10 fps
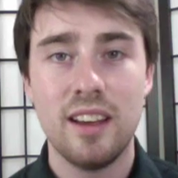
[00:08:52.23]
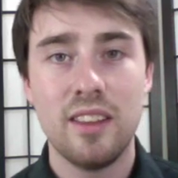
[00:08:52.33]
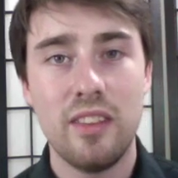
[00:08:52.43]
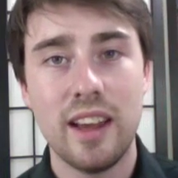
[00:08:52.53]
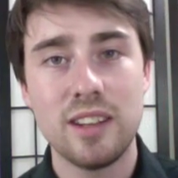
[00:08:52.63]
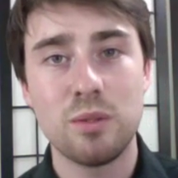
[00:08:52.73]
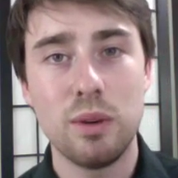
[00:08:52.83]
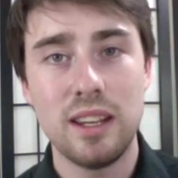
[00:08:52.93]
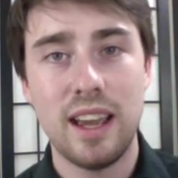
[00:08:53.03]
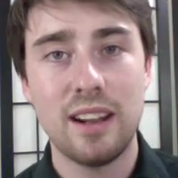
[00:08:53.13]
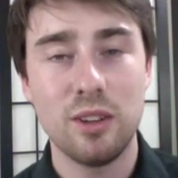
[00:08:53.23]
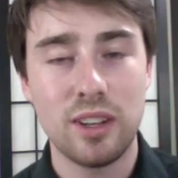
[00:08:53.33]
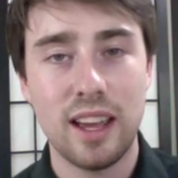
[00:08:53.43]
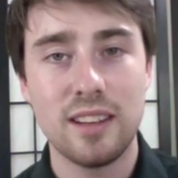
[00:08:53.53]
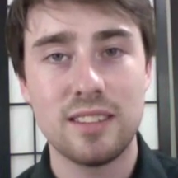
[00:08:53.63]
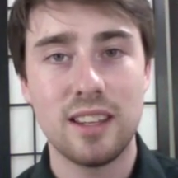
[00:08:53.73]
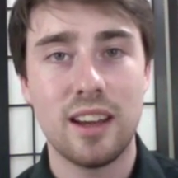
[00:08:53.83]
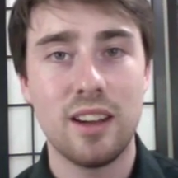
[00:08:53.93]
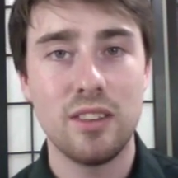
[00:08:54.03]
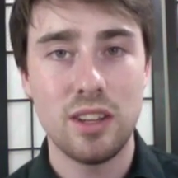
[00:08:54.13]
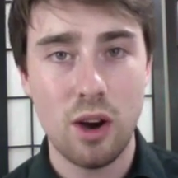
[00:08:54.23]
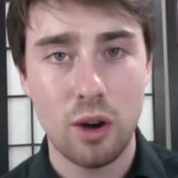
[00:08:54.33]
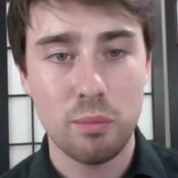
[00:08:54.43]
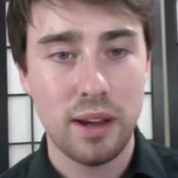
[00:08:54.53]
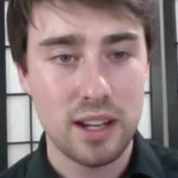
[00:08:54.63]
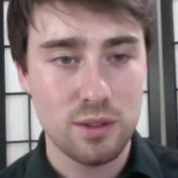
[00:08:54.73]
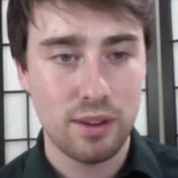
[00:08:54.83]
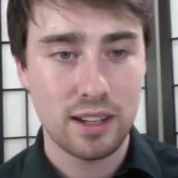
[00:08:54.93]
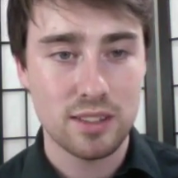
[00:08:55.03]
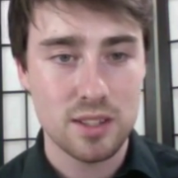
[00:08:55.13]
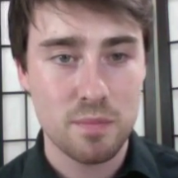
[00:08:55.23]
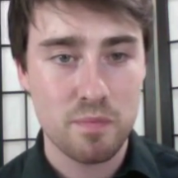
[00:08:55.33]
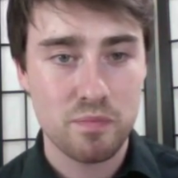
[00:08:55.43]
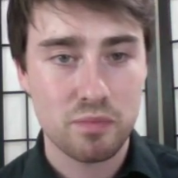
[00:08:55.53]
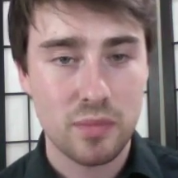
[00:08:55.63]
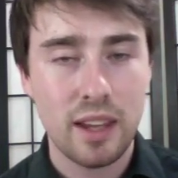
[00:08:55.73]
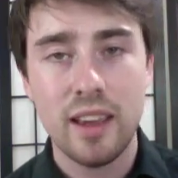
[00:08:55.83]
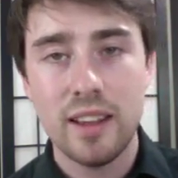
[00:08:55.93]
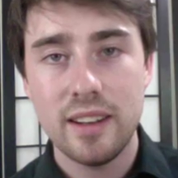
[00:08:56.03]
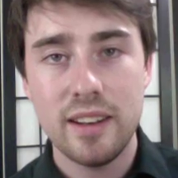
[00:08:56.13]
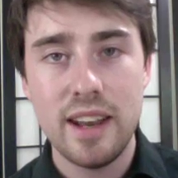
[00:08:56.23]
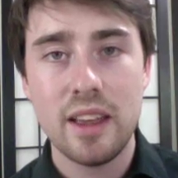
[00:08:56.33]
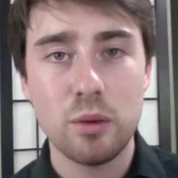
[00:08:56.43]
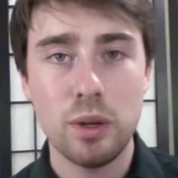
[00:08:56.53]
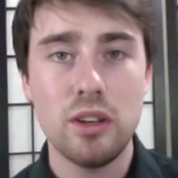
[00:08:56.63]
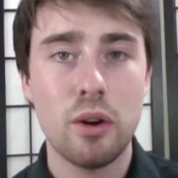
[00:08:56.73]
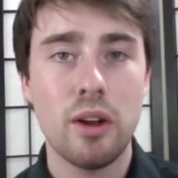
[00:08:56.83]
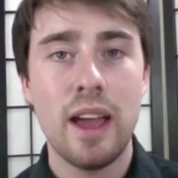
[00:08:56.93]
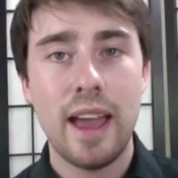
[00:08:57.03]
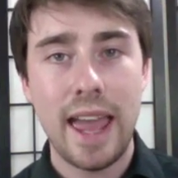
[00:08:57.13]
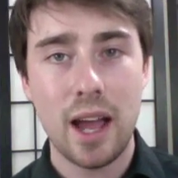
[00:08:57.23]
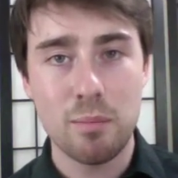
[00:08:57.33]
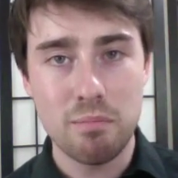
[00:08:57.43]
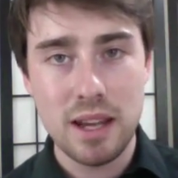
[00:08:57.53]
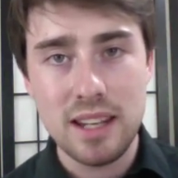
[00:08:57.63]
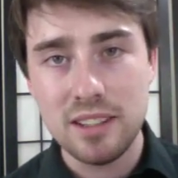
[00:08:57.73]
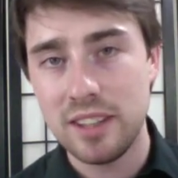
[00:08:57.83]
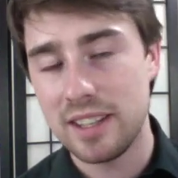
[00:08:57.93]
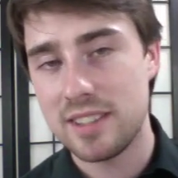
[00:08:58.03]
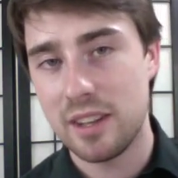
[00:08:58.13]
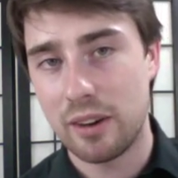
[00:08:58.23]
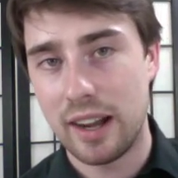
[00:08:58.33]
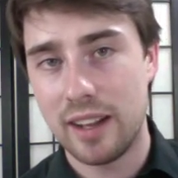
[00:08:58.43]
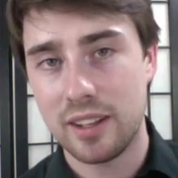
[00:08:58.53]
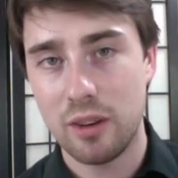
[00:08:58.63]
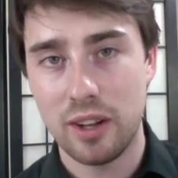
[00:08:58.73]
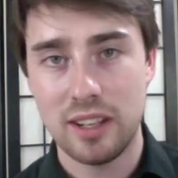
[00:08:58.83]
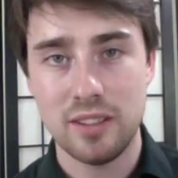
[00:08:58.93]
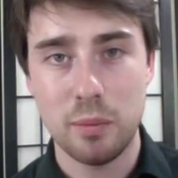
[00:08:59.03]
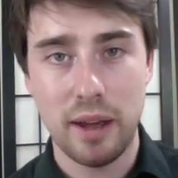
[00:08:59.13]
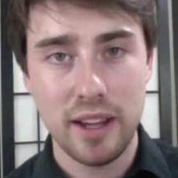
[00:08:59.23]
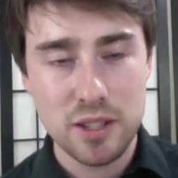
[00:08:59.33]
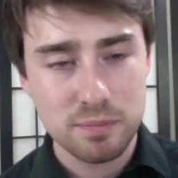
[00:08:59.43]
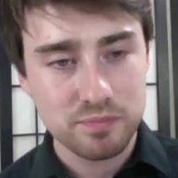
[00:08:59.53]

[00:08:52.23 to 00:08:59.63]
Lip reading: that we had a look at the on-page factors. Now that we know how many links there are going into the page,